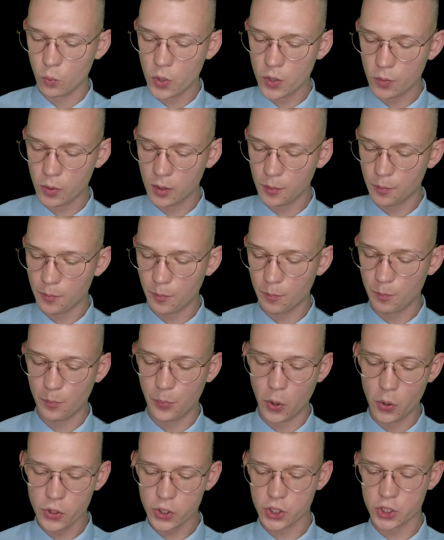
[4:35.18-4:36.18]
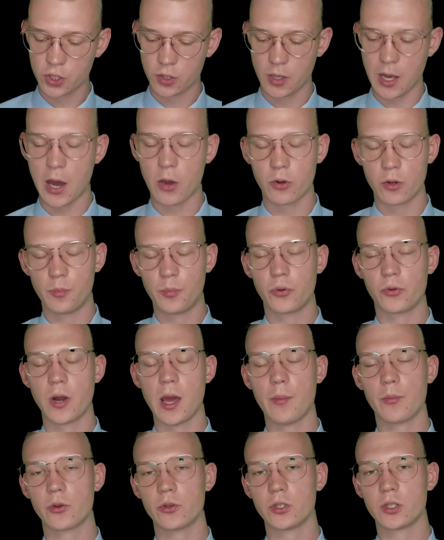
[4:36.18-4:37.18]
we will push our
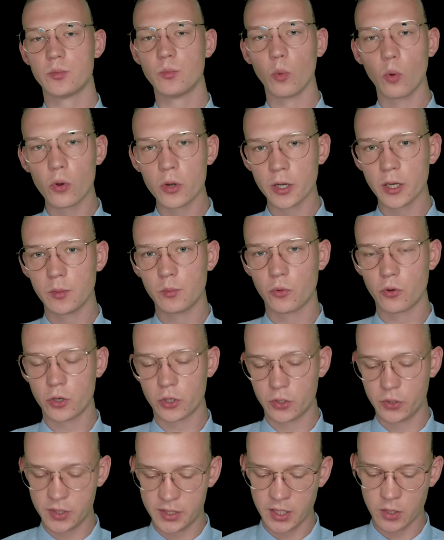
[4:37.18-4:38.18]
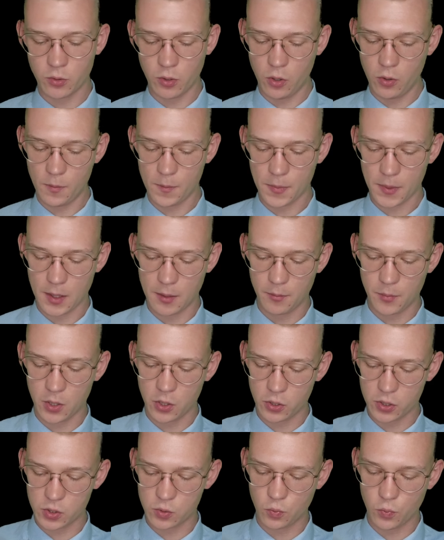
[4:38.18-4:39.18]
parameters more and more to zero
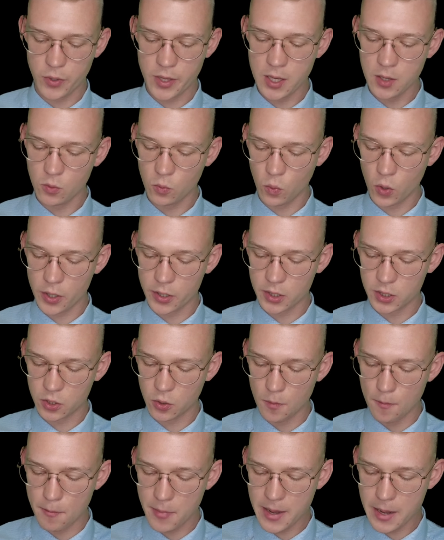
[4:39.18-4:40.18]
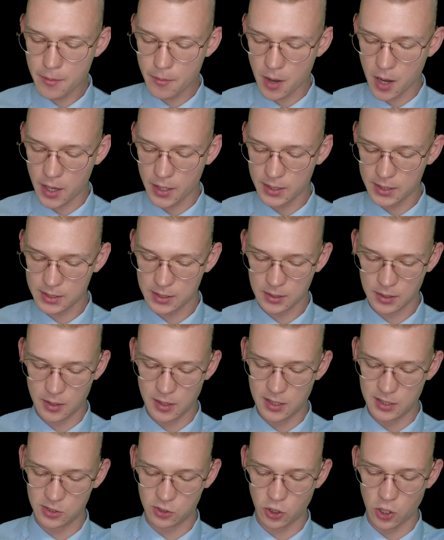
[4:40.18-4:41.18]
because we want to minimize
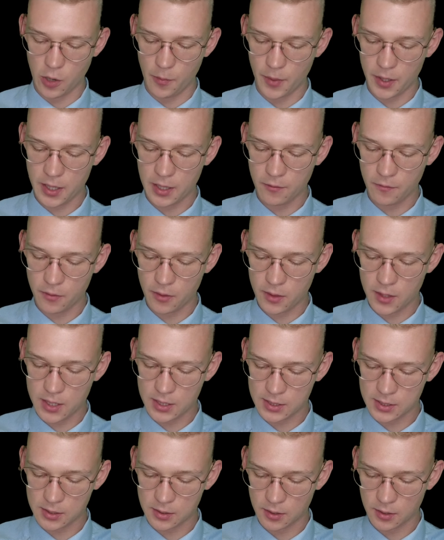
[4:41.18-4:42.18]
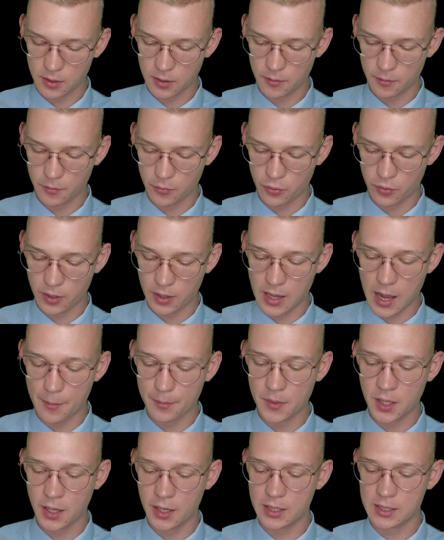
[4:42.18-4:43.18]
this term. And if this
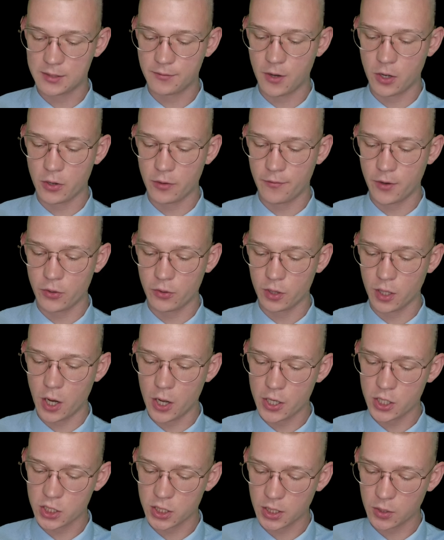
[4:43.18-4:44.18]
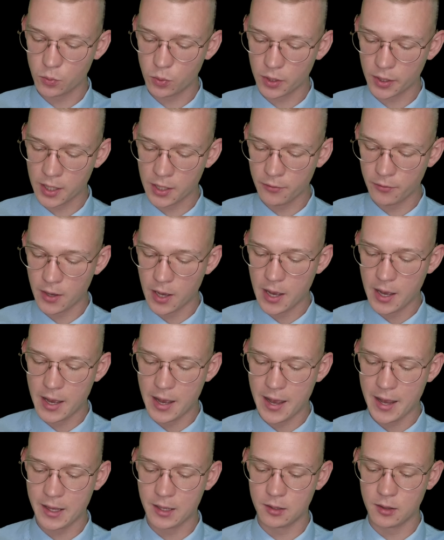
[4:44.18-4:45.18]
lambda is very, very large, it will give
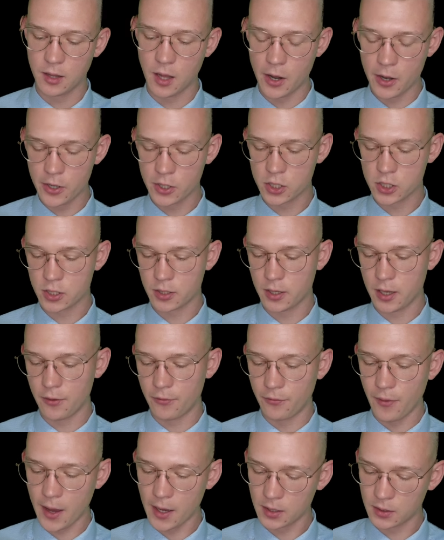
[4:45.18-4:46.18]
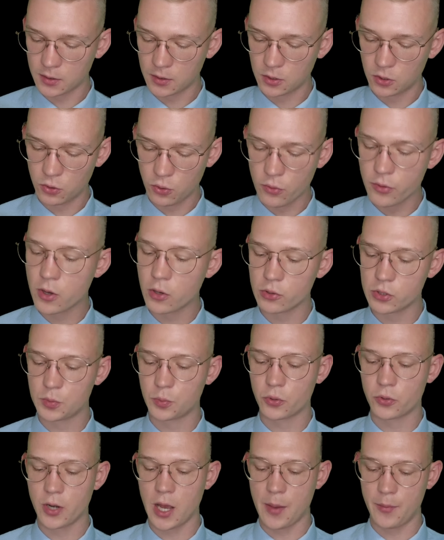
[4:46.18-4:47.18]
a large effect to
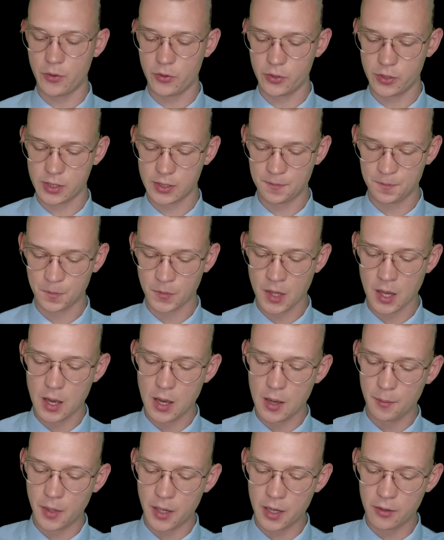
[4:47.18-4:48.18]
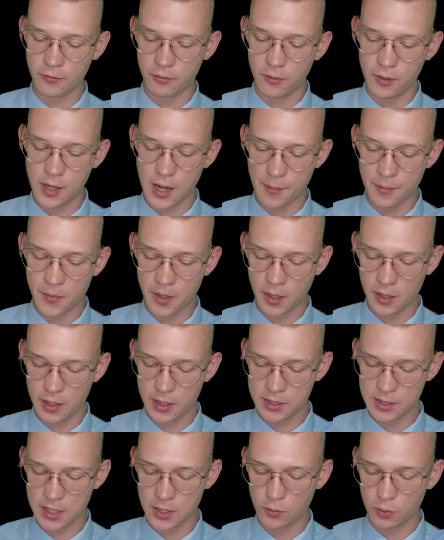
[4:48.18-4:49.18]
those parameters. But if lambda
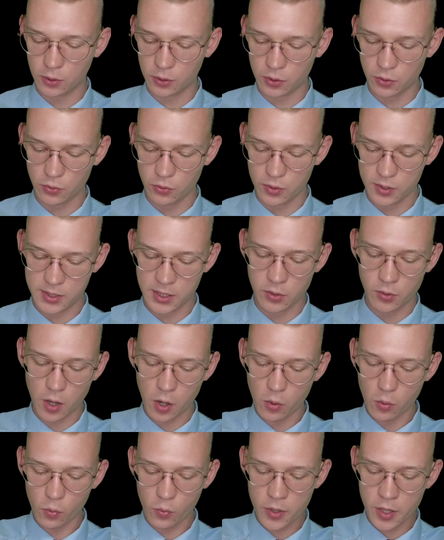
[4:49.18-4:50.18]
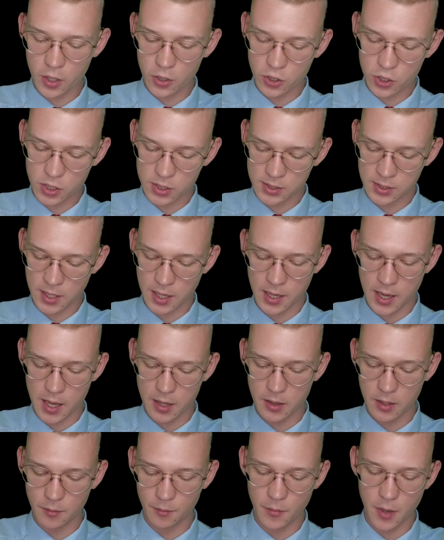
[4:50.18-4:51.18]
is equal to zero, we are just
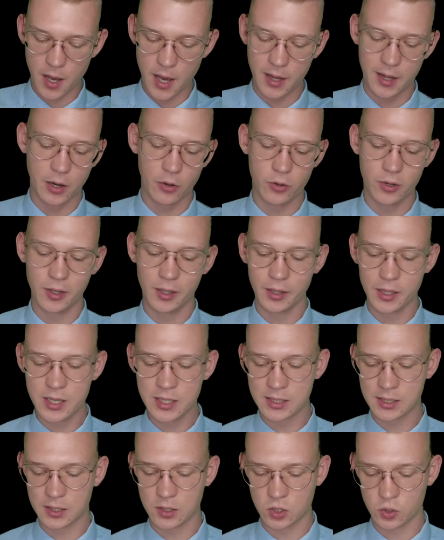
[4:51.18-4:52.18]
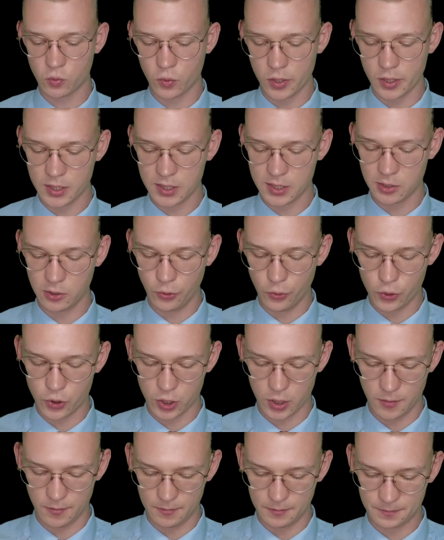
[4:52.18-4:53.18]
again at our least square
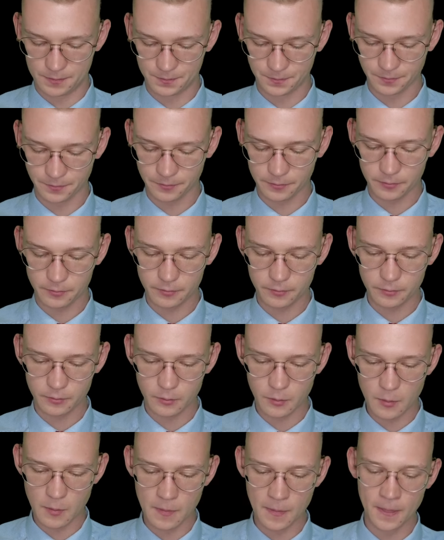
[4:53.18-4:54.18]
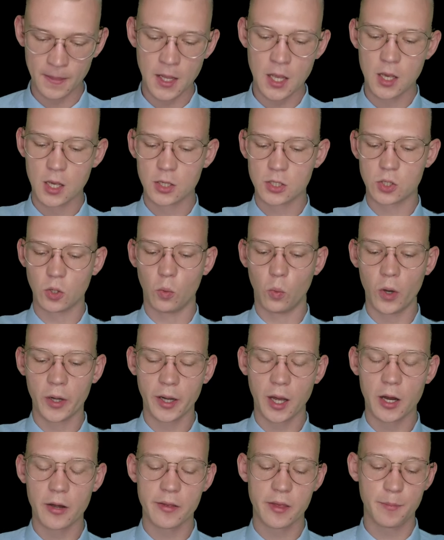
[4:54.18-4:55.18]
solution. So
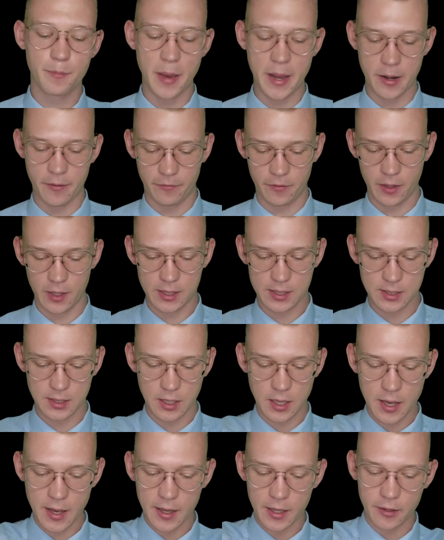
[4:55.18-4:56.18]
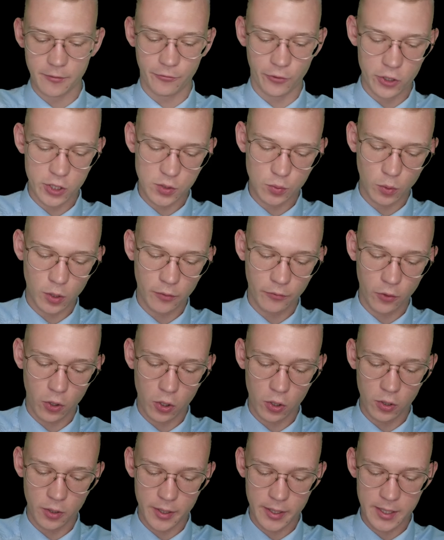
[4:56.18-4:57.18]
what are the benefits? First one of
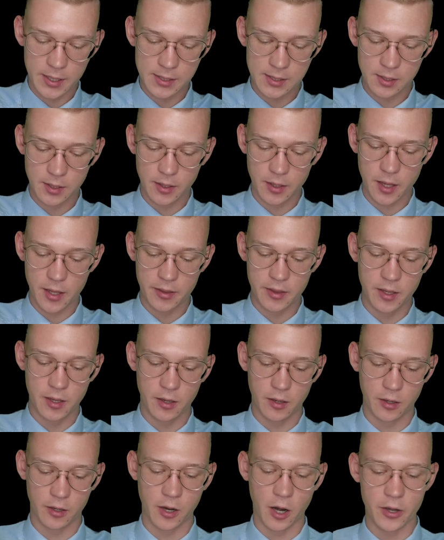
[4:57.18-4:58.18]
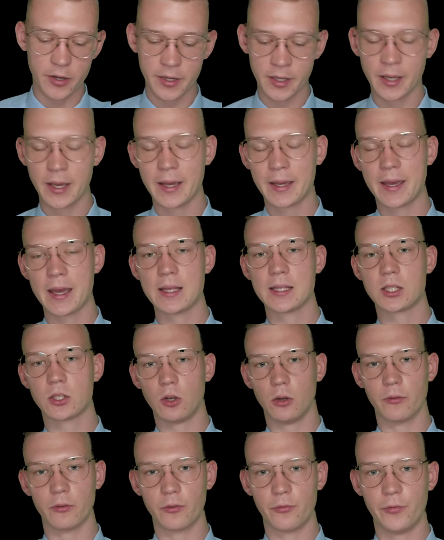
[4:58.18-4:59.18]
all is the guarding against
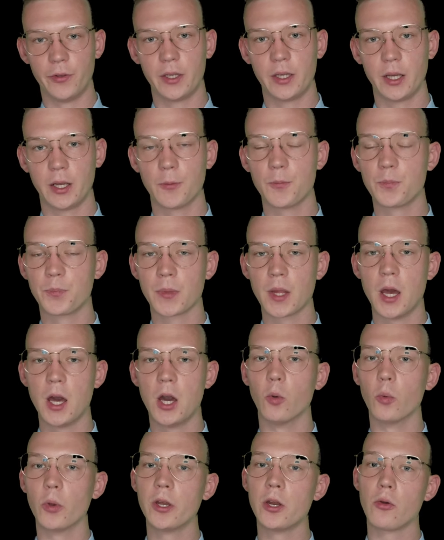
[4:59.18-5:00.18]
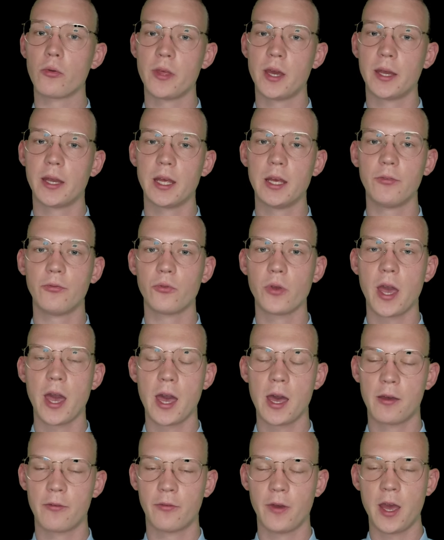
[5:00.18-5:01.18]
overfitting. We know that if we
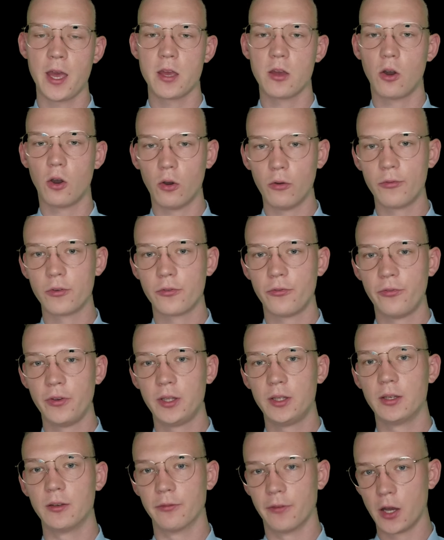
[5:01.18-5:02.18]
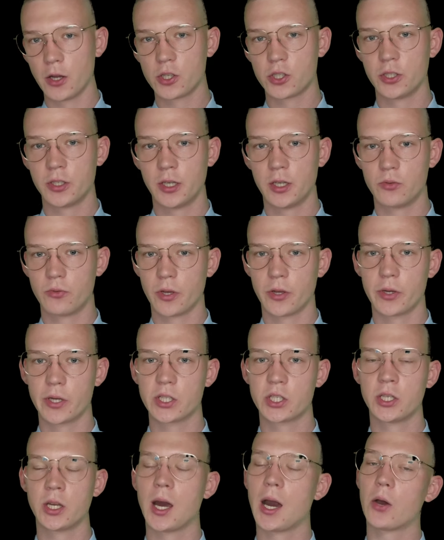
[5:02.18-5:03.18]
have a overfitted function in
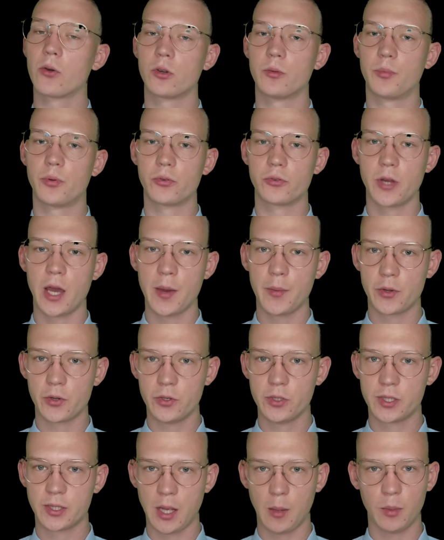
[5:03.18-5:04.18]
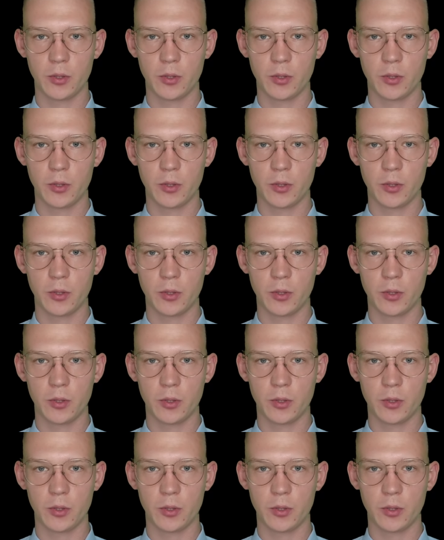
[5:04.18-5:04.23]
regression, our parameters